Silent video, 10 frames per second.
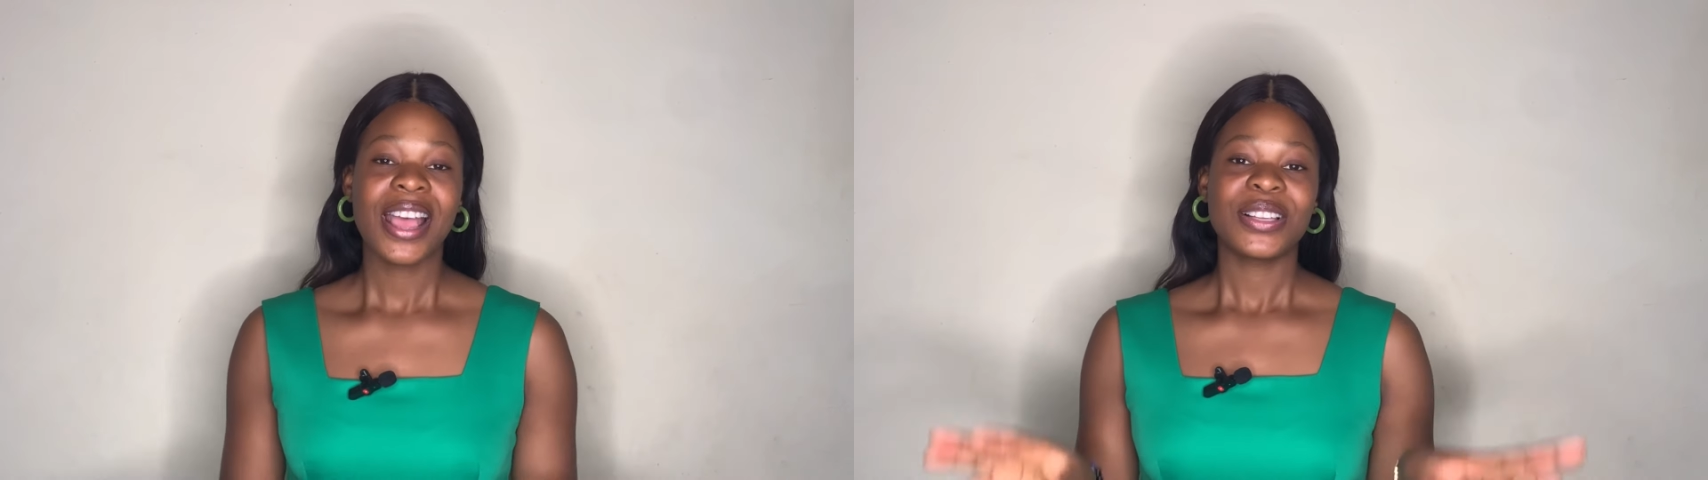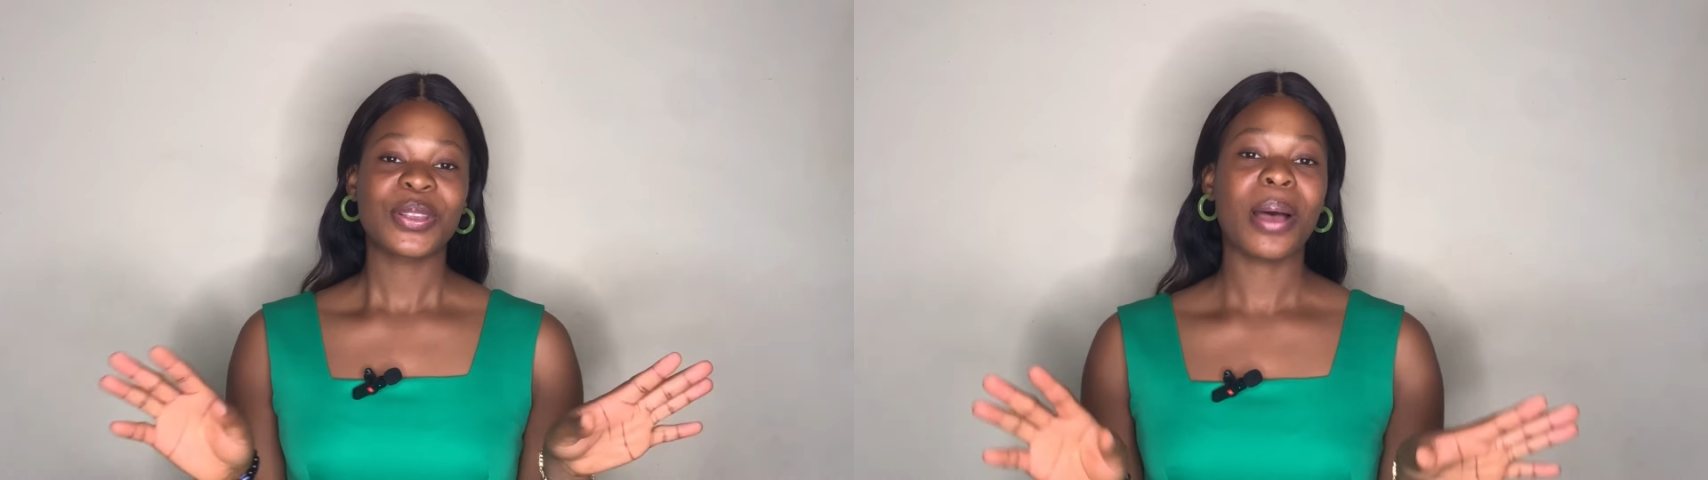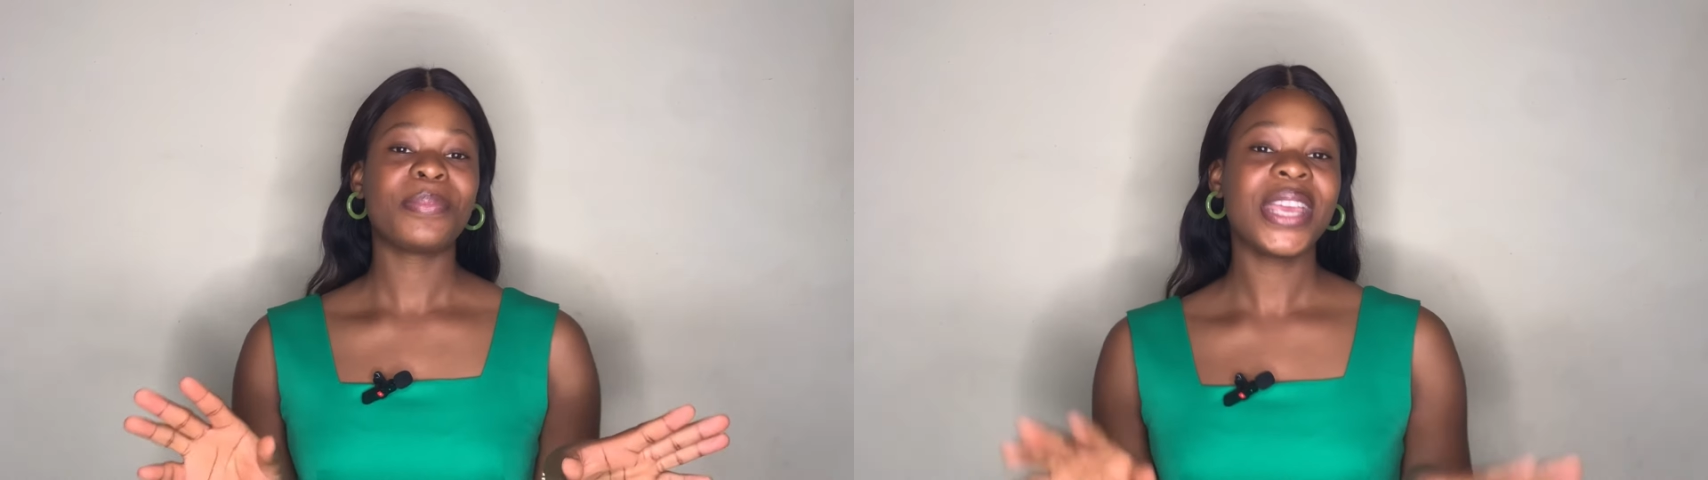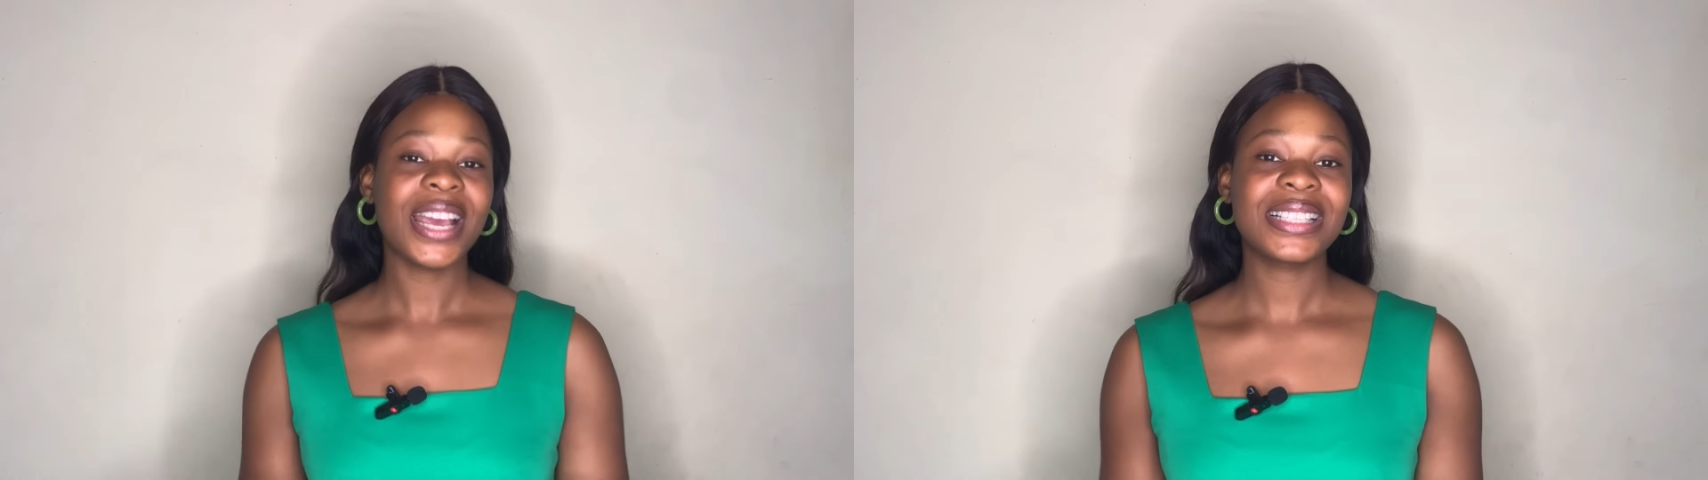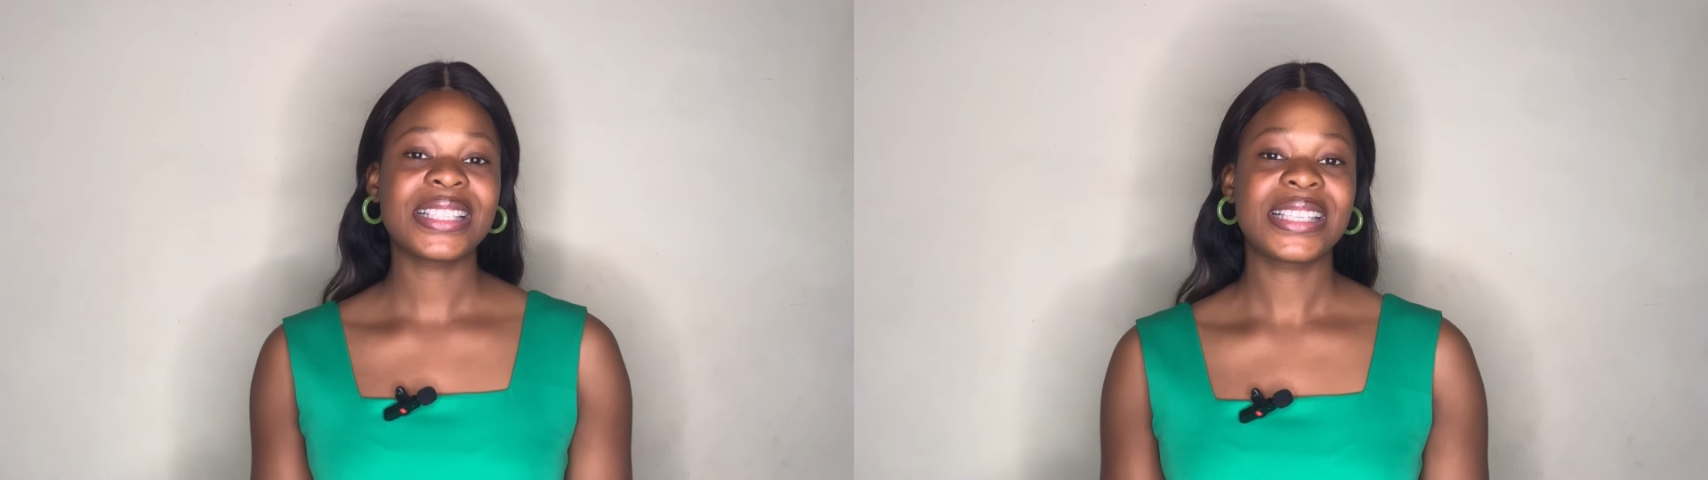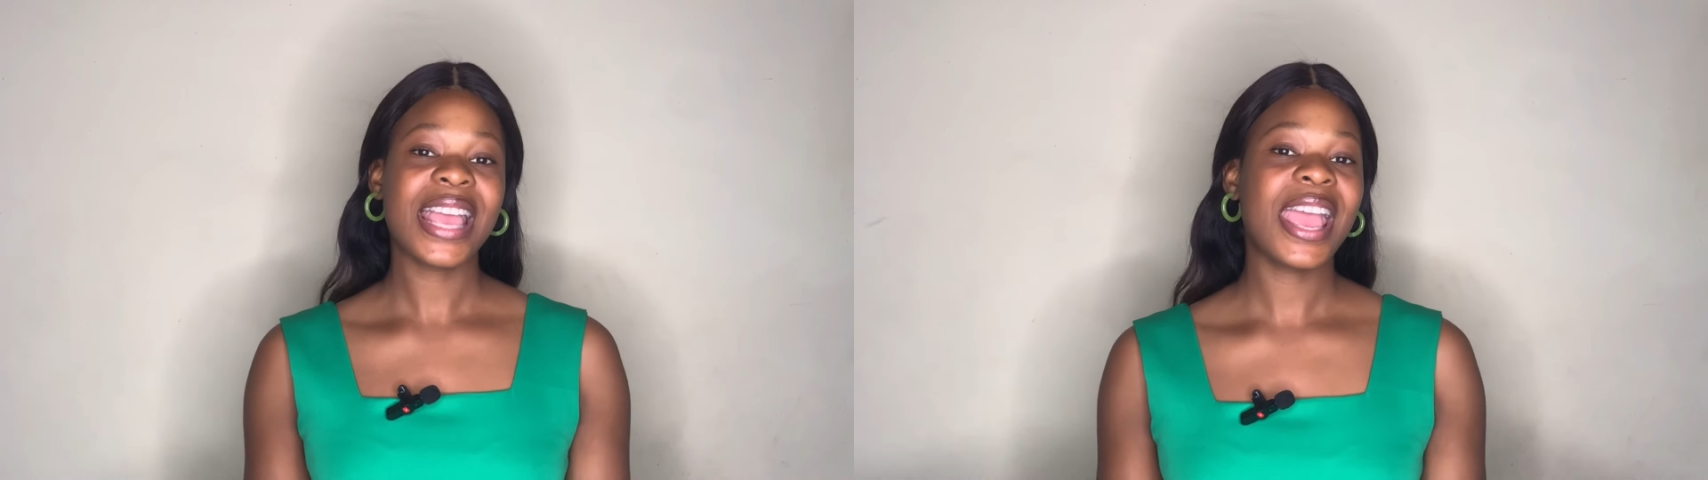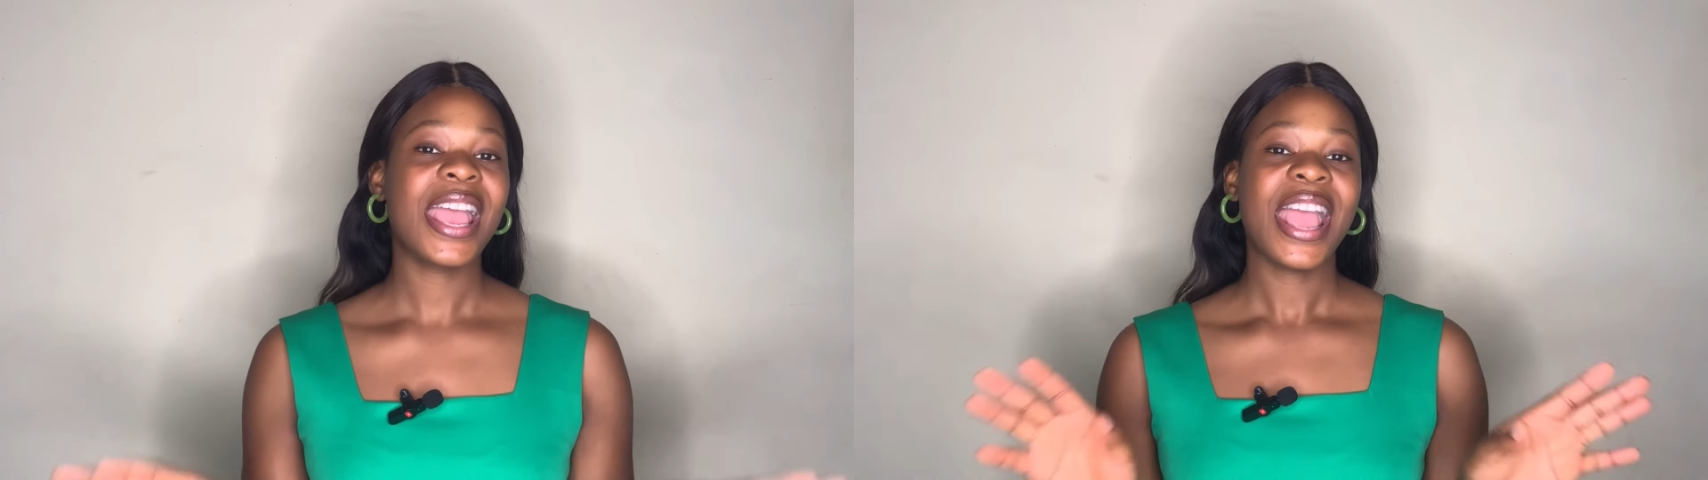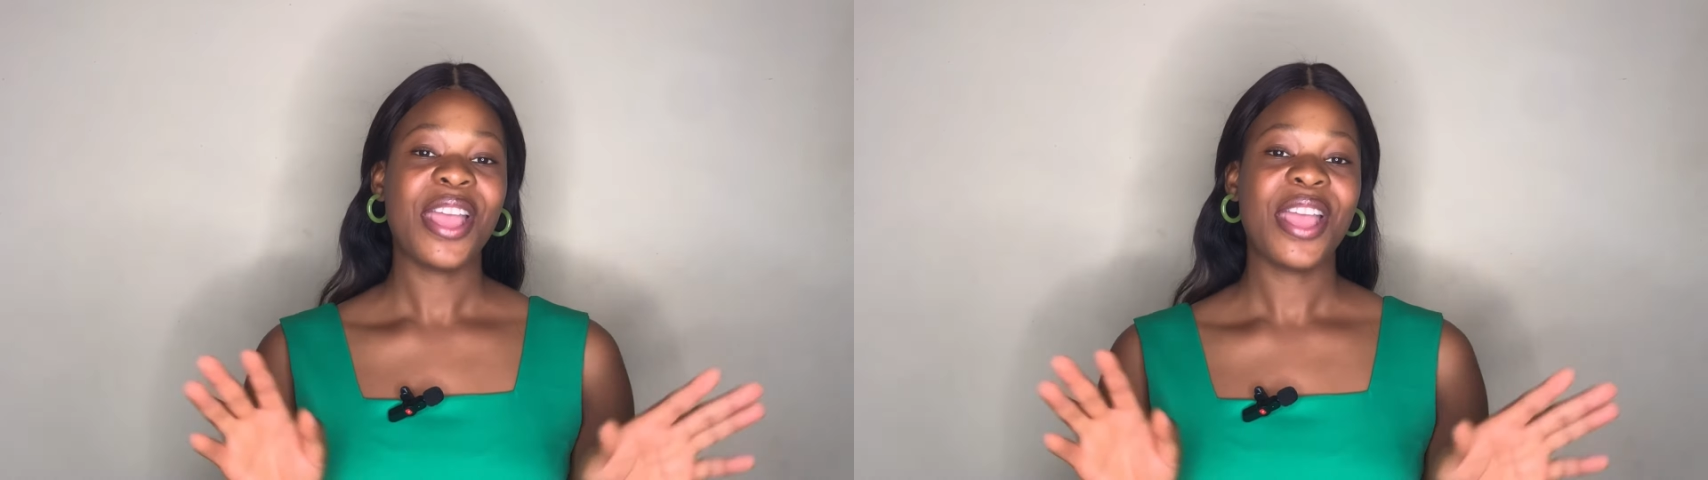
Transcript: So I'm here to say